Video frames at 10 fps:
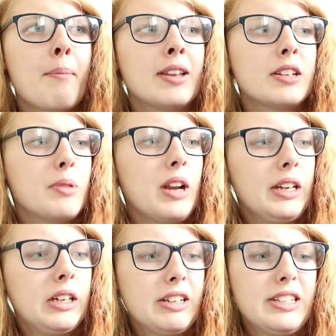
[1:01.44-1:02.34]
meant to be
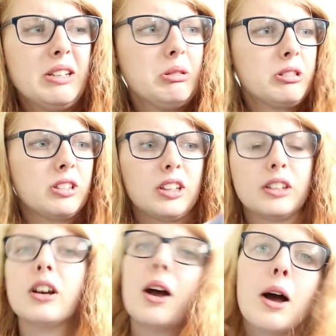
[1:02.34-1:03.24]
like 90s or
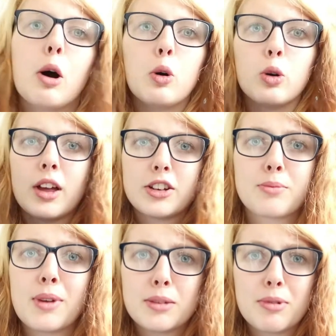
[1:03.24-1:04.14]
something, or they're
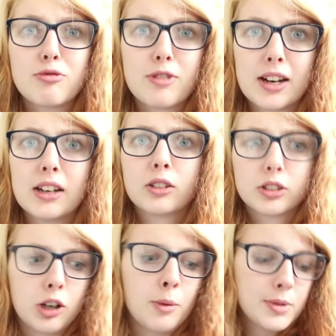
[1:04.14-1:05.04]
just meant to be really long
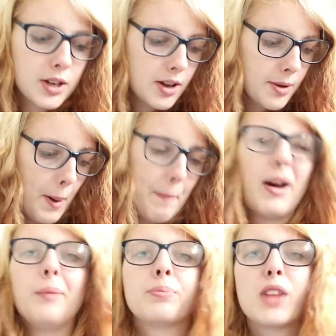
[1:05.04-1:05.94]
tops,
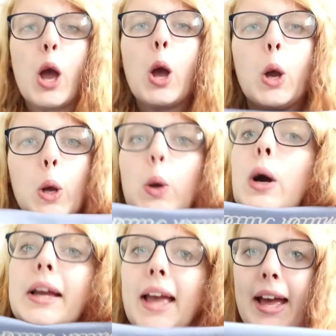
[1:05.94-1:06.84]
but who
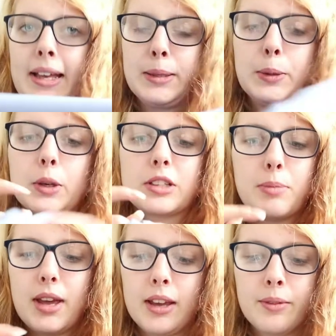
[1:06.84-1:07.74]
cares? Not
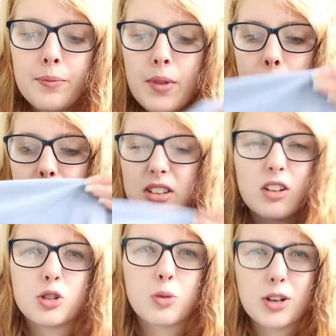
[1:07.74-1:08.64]
to me, because
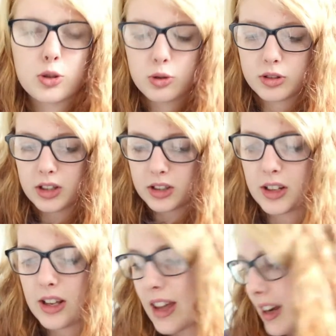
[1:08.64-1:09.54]
I'll just wear shorts underneath